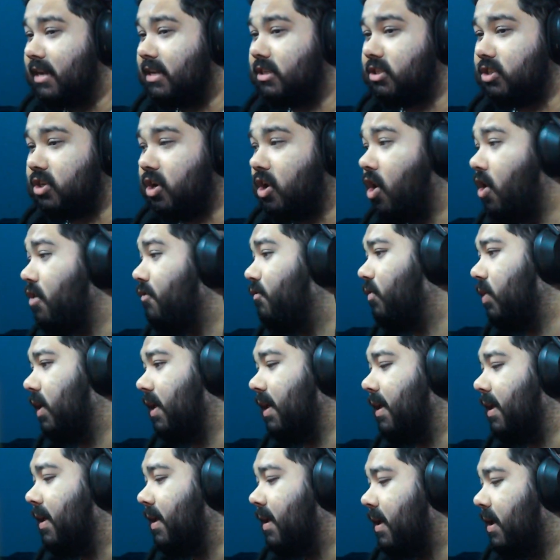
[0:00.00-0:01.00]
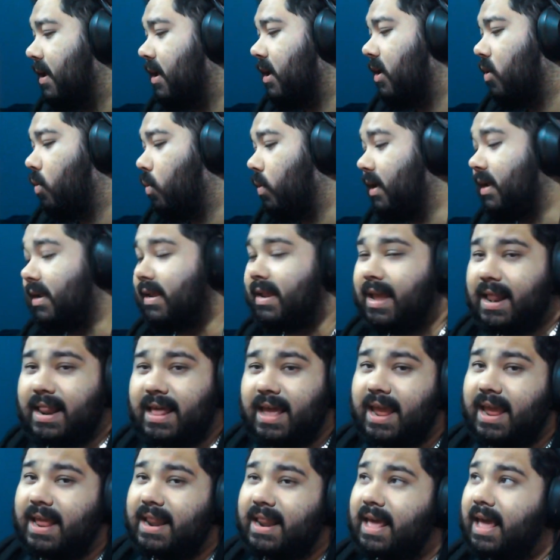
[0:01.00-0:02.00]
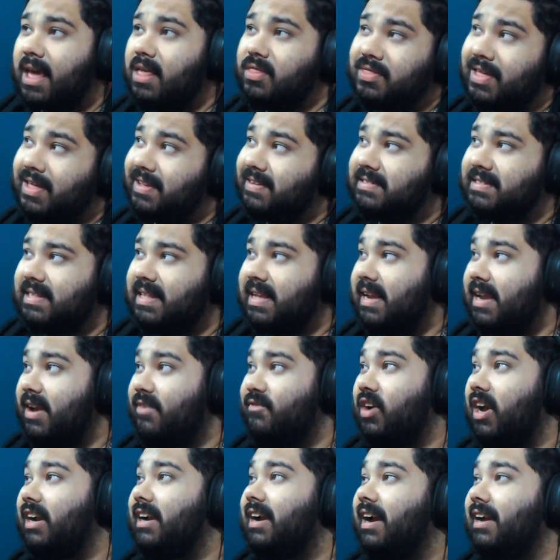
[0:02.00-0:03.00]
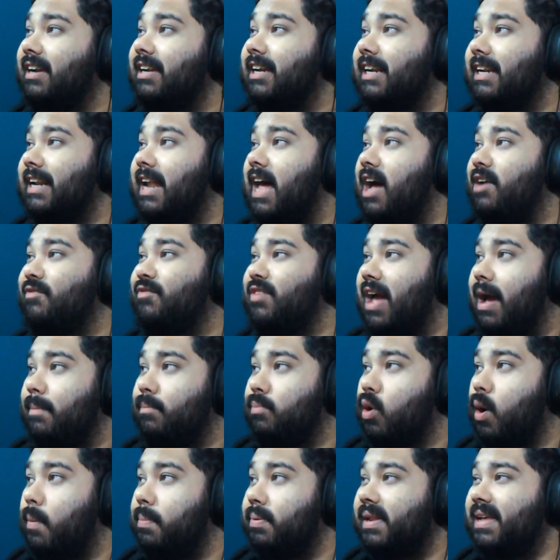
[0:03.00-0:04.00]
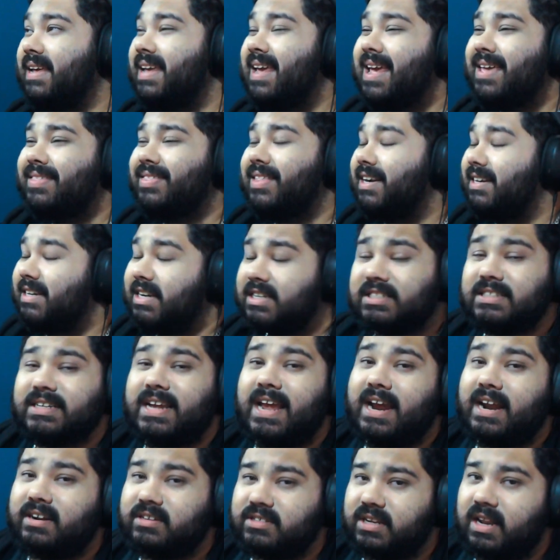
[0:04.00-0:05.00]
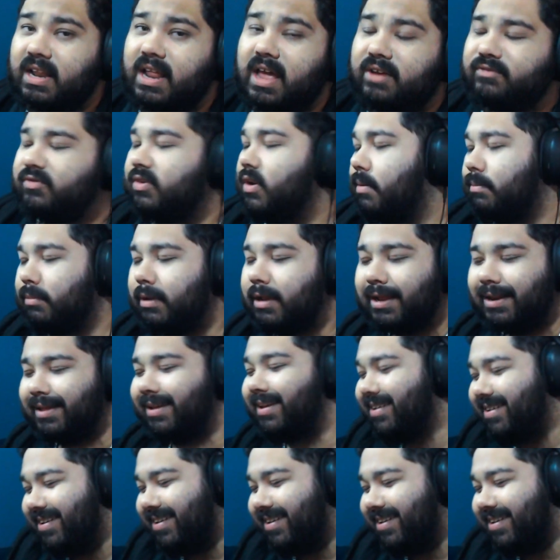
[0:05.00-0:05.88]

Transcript: So hopefully we can get it in. And that's the thing. If I can't get a laugh out properly, then it doesn't count as a laugh. No, I'm kidding.